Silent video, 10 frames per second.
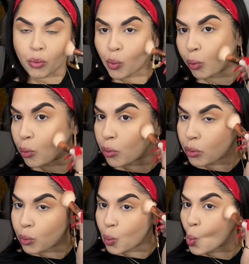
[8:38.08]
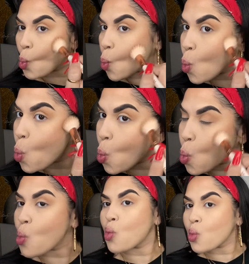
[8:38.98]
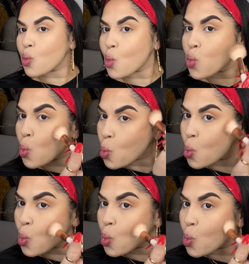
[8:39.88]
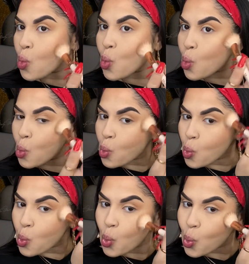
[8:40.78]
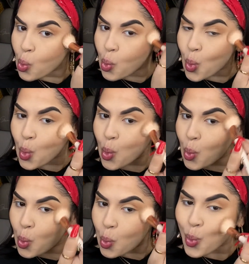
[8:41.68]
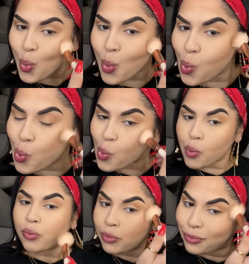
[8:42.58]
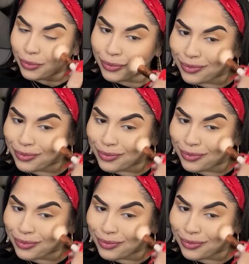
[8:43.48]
It's more cool tone, so it's going to just create that nice chiseled effect that I'm looking for